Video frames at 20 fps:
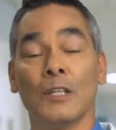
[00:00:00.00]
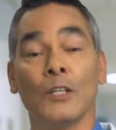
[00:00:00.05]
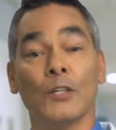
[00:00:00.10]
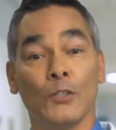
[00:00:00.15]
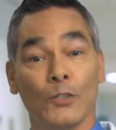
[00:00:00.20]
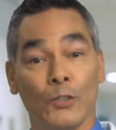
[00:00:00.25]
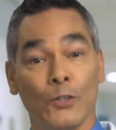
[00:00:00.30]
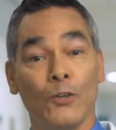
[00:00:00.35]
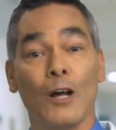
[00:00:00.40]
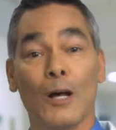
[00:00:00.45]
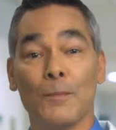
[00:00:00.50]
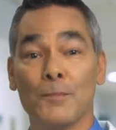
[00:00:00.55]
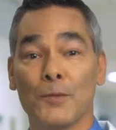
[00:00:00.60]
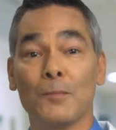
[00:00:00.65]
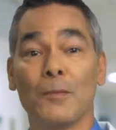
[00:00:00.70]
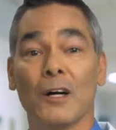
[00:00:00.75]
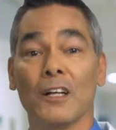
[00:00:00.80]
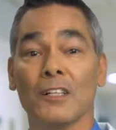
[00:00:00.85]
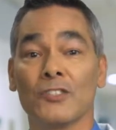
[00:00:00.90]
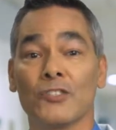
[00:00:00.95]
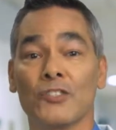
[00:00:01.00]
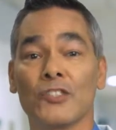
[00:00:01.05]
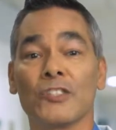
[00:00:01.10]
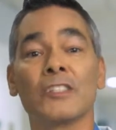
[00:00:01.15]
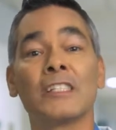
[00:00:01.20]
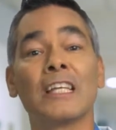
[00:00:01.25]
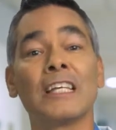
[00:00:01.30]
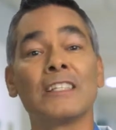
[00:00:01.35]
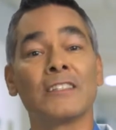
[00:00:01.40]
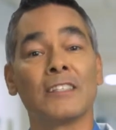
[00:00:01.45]
Your
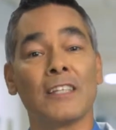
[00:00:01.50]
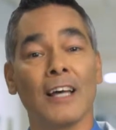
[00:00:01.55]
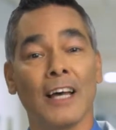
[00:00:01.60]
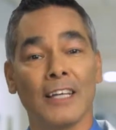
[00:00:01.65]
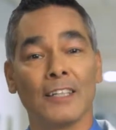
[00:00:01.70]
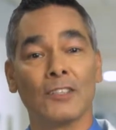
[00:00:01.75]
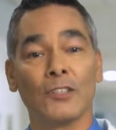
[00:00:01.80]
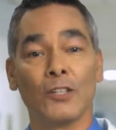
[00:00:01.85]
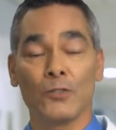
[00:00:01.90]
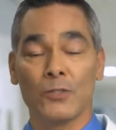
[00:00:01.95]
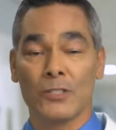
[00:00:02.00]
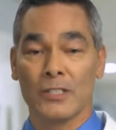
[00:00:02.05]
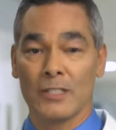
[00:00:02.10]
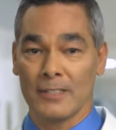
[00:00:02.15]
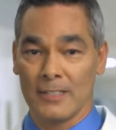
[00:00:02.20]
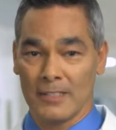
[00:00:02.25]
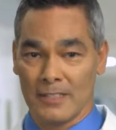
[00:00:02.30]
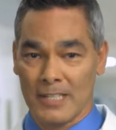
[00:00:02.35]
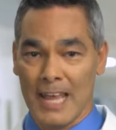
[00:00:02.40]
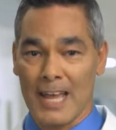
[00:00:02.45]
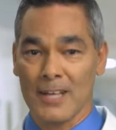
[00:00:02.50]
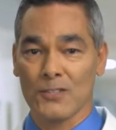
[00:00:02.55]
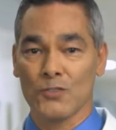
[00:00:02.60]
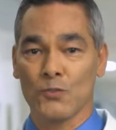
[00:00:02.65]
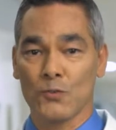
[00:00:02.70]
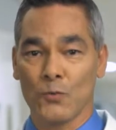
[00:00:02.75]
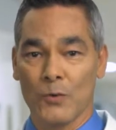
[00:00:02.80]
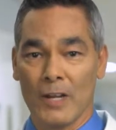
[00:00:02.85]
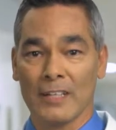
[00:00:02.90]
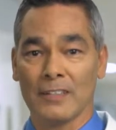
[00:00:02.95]
ophthalmologist has diagnosed a detached
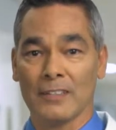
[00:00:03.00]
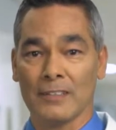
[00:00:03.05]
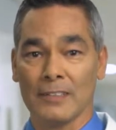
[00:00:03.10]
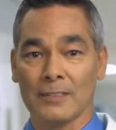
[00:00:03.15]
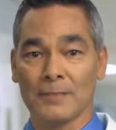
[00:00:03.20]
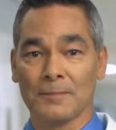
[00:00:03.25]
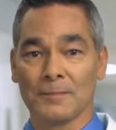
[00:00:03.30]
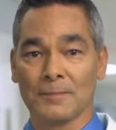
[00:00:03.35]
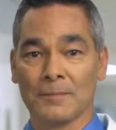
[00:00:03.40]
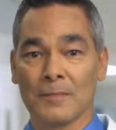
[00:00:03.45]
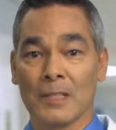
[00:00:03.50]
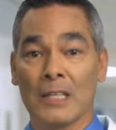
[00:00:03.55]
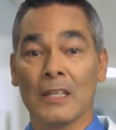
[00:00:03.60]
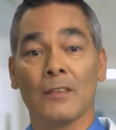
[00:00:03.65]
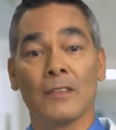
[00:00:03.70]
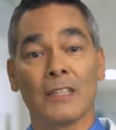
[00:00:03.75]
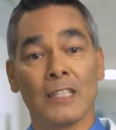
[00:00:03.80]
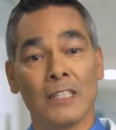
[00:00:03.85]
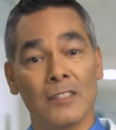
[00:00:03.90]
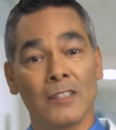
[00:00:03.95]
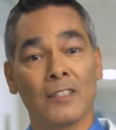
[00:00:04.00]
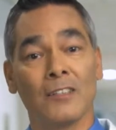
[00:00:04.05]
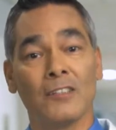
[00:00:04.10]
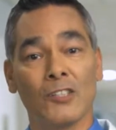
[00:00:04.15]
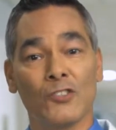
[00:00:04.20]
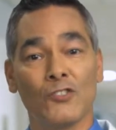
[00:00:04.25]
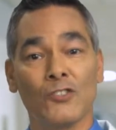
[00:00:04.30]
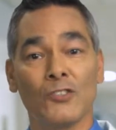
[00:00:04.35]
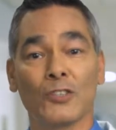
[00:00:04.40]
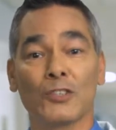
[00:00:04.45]
retina. This
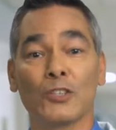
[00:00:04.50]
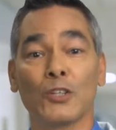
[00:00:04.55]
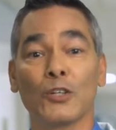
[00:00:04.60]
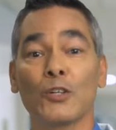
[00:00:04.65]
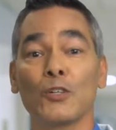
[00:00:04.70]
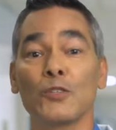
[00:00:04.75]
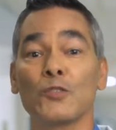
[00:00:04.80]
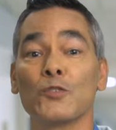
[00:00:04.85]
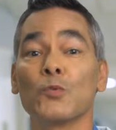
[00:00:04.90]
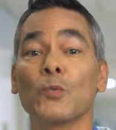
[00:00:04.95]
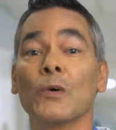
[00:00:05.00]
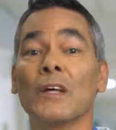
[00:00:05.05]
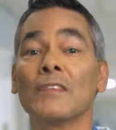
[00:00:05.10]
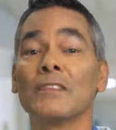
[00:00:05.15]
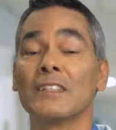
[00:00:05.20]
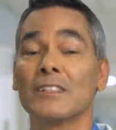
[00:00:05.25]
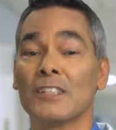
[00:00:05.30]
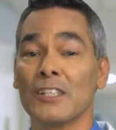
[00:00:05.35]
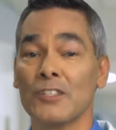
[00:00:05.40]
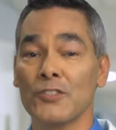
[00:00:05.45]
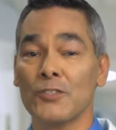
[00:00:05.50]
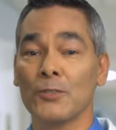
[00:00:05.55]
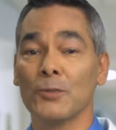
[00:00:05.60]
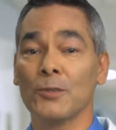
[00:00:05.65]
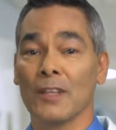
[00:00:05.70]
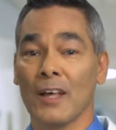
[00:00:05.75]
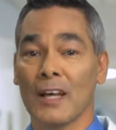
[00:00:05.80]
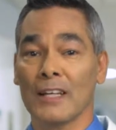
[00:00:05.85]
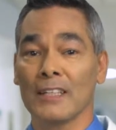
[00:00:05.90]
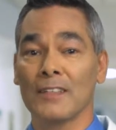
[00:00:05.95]
condition occurs when the tissue
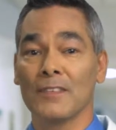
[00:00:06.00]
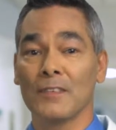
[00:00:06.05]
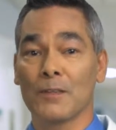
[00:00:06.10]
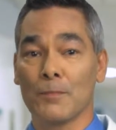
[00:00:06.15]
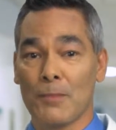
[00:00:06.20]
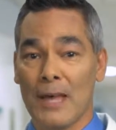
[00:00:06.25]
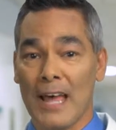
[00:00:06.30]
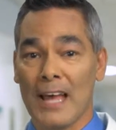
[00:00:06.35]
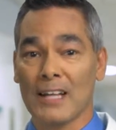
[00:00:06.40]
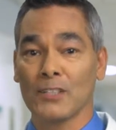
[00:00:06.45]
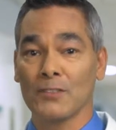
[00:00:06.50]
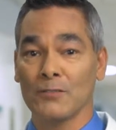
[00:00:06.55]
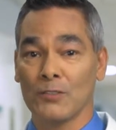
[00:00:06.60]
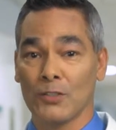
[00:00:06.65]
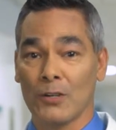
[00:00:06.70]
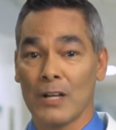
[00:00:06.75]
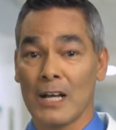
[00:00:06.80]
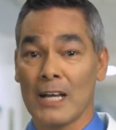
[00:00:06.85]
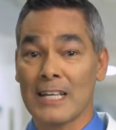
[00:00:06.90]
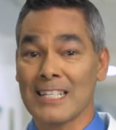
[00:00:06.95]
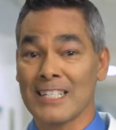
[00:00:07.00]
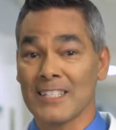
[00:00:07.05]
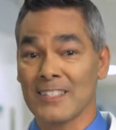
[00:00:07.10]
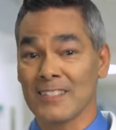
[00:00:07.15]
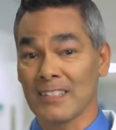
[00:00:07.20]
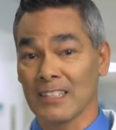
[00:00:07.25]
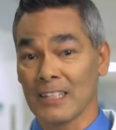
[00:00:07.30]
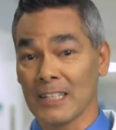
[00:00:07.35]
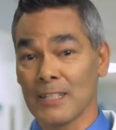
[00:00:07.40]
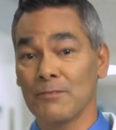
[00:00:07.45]
lining the back of your eye is
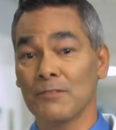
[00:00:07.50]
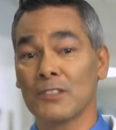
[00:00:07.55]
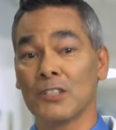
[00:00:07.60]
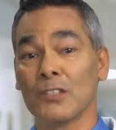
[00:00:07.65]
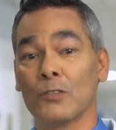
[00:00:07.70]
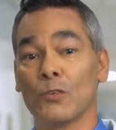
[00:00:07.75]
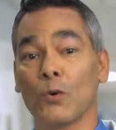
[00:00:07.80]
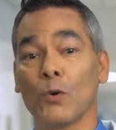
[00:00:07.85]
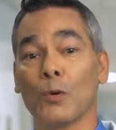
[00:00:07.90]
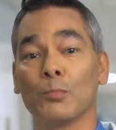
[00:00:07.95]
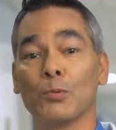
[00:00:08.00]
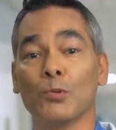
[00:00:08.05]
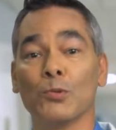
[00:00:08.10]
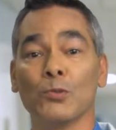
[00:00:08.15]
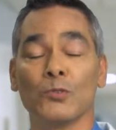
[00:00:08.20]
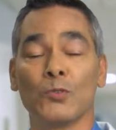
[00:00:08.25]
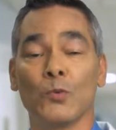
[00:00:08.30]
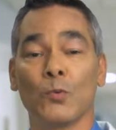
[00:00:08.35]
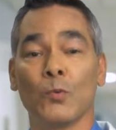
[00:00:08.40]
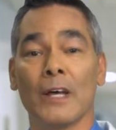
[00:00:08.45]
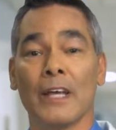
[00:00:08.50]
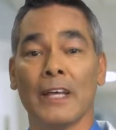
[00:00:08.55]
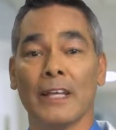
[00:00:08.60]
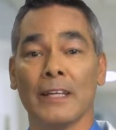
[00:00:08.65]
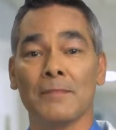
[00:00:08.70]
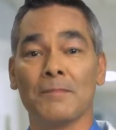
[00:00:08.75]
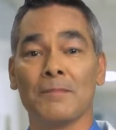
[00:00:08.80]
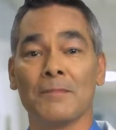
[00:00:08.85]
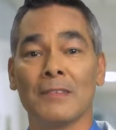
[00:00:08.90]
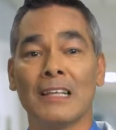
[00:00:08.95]
lifted or pulled away.
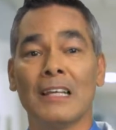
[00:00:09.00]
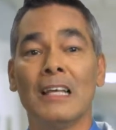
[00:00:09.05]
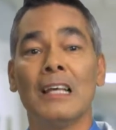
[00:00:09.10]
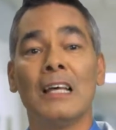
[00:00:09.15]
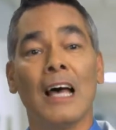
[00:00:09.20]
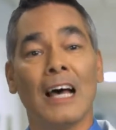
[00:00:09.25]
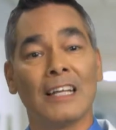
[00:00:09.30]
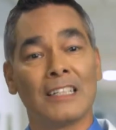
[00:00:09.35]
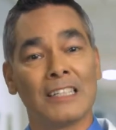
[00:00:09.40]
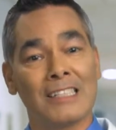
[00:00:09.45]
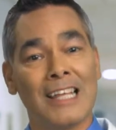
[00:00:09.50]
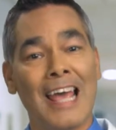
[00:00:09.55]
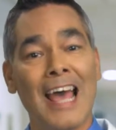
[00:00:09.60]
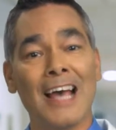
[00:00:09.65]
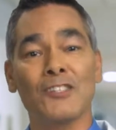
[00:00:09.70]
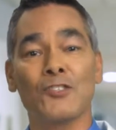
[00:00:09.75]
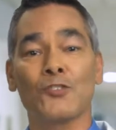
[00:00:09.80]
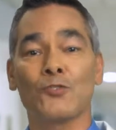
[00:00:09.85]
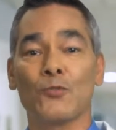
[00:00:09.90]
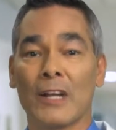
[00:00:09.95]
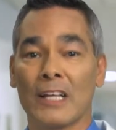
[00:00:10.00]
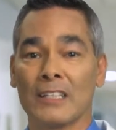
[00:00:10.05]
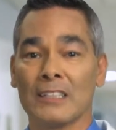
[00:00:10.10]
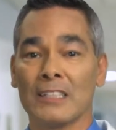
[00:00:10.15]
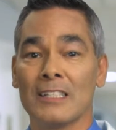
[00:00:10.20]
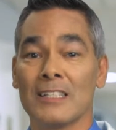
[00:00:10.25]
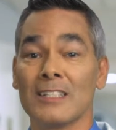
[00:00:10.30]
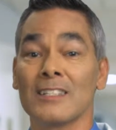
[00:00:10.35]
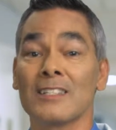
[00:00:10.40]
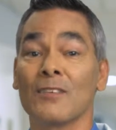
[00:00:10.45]
A detached retina
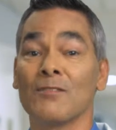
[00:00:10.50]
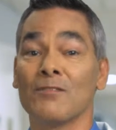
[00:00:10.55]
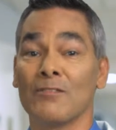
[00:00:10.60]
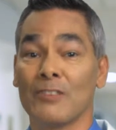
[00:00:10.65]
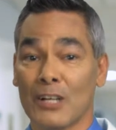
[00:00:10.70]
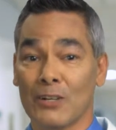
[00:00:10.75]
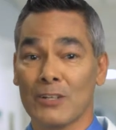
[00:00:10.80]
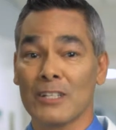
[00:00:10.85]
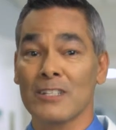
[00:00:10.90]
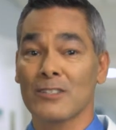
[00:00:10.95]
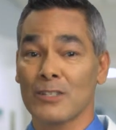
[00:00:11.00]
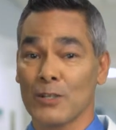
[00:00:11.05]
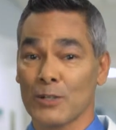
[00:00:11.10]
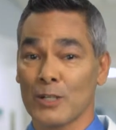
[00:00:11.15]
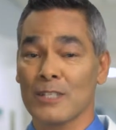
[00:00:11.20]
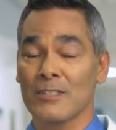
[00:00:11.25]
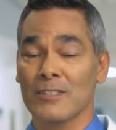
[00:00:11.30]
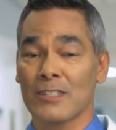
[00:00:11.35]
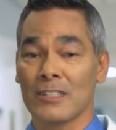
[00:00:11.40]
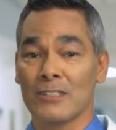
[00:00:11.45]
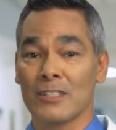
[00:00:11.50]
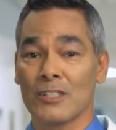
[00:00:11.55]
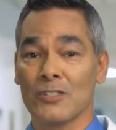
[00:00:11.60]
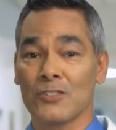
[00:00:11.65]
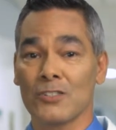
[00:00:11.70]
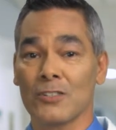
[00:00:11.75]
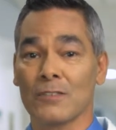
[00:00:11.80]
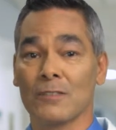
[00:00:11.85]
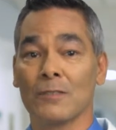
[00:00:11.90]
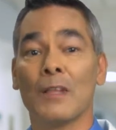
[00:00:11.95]
is a very serious
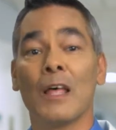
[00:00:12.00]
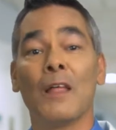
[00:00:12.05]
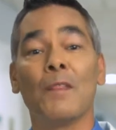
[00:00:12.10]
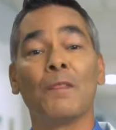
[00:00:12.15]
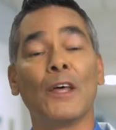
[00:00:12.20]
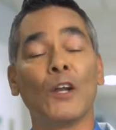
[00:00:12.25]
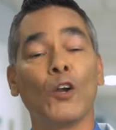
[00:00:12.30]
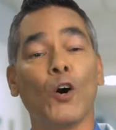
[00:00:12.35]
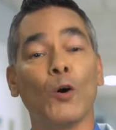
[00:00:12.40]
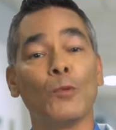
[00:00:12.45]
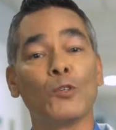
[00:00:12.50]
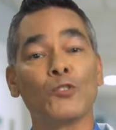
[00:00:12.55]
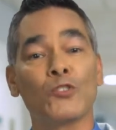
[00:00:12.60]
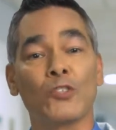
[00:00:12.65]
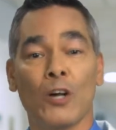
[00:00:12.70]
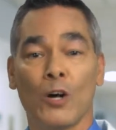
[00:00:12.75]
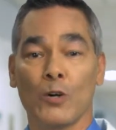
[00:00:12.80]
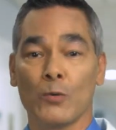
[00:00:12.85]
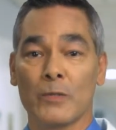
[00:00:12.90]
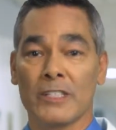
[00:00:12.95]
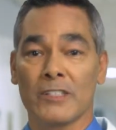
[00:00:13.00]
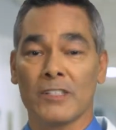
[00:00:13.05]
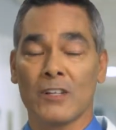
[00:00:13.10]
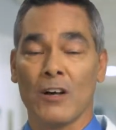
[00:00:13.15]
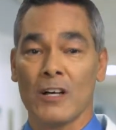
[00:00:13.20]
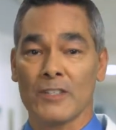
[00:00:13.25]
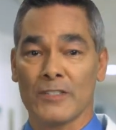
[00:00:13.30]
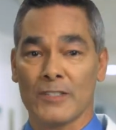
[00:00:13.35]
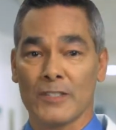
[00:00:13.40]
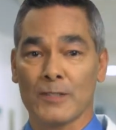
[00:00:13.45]
condition that almost always
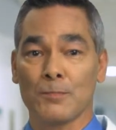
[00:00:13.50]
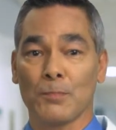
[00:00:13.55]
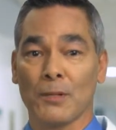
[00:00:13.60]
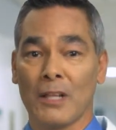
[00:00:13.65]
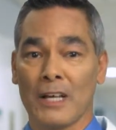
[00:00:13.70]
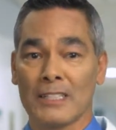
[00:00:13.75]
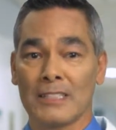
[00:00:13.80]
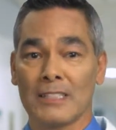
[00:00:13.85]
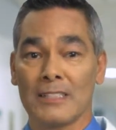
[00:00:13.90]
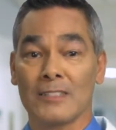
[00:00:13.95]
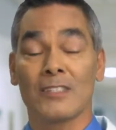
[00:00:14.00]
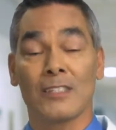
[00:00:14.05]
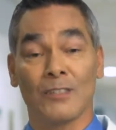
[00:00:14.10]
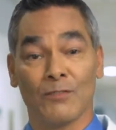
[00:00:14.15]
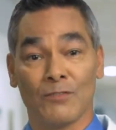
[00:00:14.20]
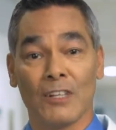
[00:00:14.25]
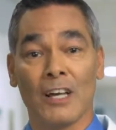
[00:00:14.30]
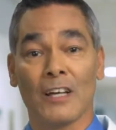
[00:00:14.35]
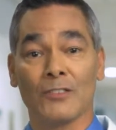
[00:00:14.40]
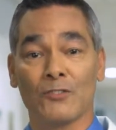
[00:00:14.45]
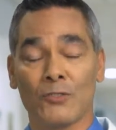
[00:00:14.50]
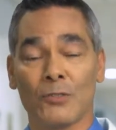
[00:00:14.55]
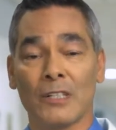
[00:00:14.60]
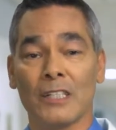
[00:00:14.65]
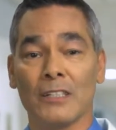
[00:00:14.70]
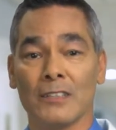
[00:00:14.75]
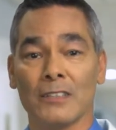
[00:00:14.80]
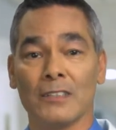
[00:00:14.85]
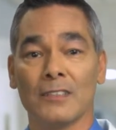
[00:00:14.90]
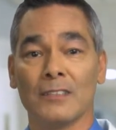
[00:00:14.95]
causes blindness if not
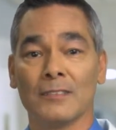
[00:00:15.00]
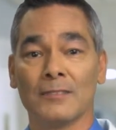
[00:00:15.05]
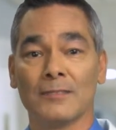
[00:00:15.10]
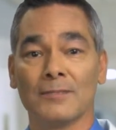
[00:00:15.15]
treated.